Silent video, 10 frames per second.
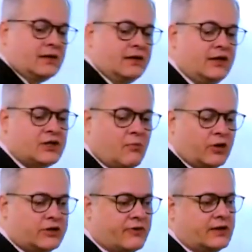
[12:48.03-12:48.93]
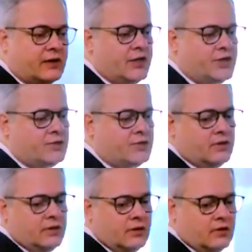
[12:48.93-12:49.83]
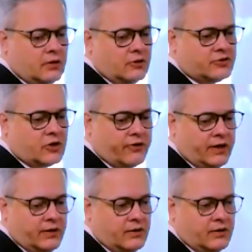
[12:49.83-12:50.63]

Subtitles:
lesion, a moderate lesion. Oh, sorry.